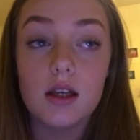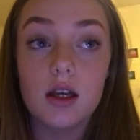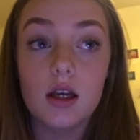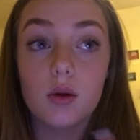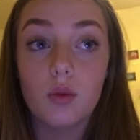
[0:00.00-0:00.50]

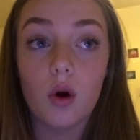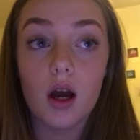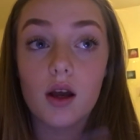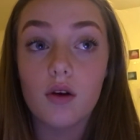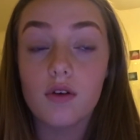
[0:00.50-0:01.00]
what I
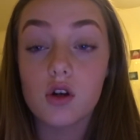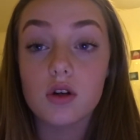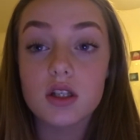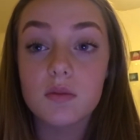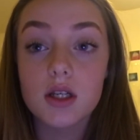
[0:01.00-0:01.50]
got for
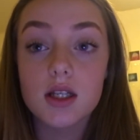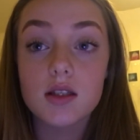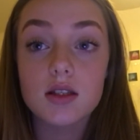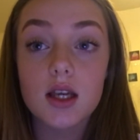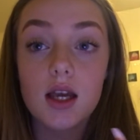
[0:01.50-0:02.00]
Christmas.